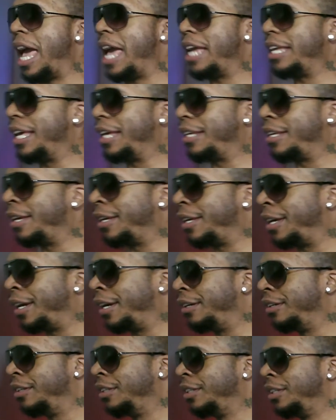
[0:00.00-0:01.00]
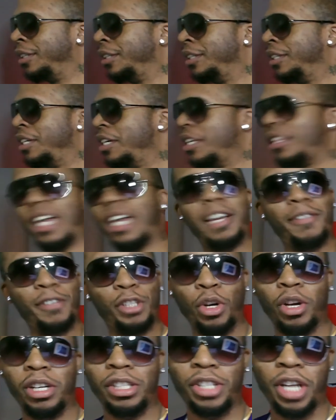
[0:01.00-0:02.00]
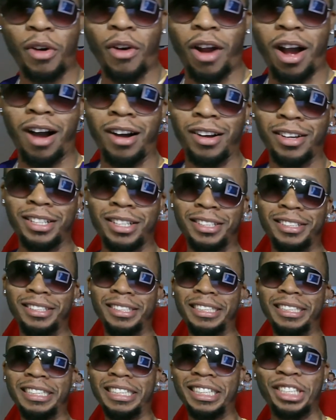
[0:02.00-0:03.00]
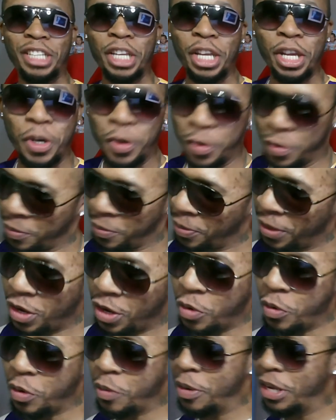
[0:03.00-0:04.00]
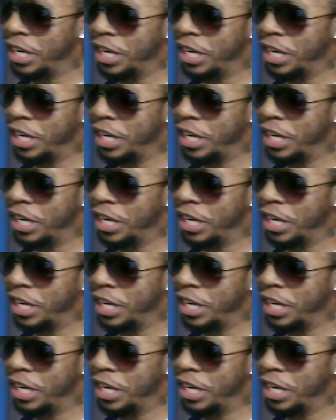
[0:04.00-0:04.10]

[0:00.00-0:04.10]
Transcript: yeah. Thank you for joining J Rocc. Until we meet